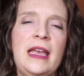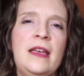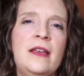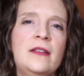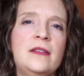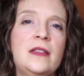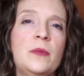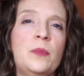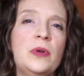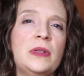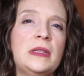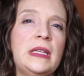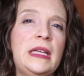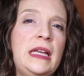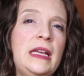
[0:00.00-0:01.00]
is the
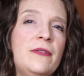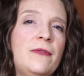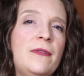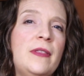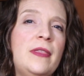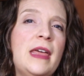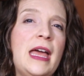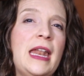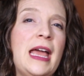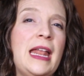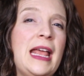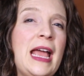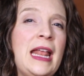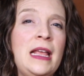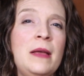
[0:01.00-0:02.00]
belief that
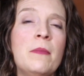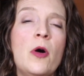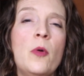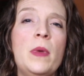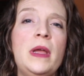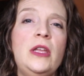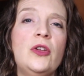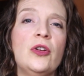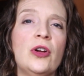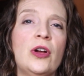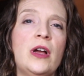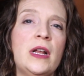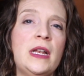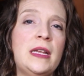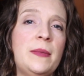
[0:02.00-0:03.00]
at any moment you're
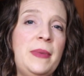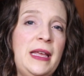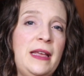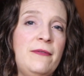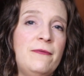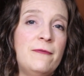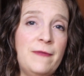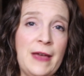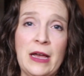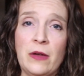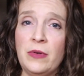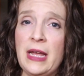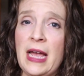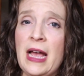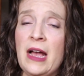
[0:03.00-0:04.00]
going to be
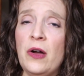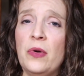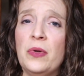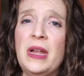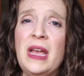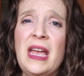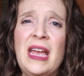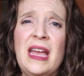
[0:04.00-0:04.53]
found out.